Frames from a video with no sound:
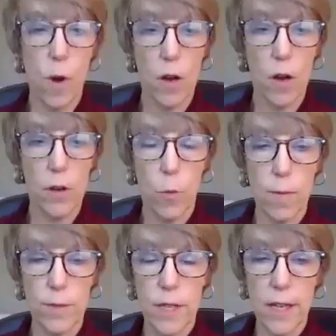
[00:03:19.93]
on your
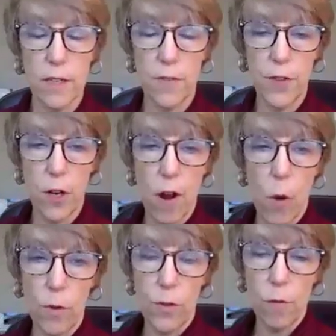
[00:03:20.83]
website to figure
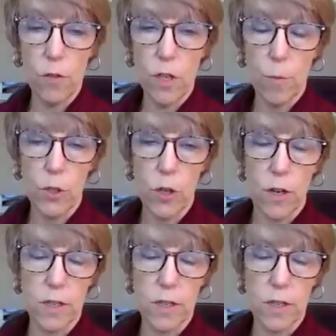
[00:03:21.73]
out what those numbers are,